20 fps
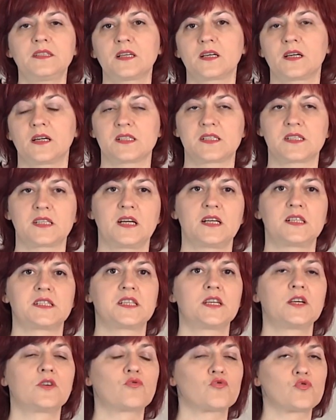So if
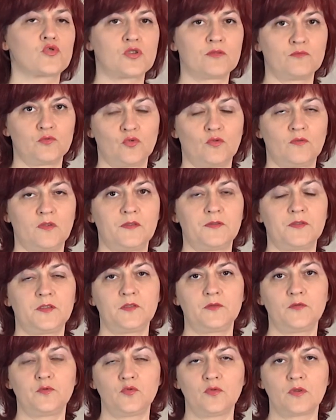you have some
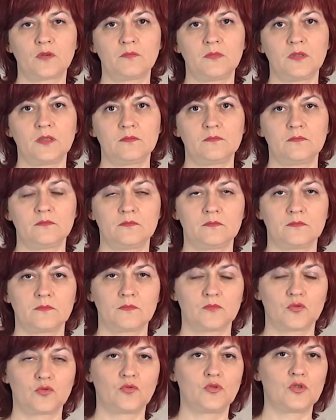space to crochet
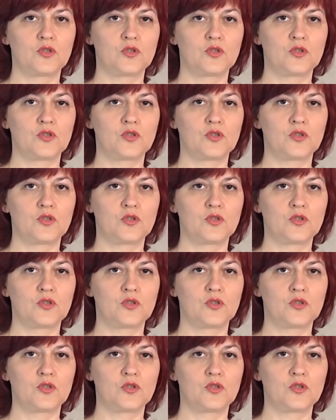tiny,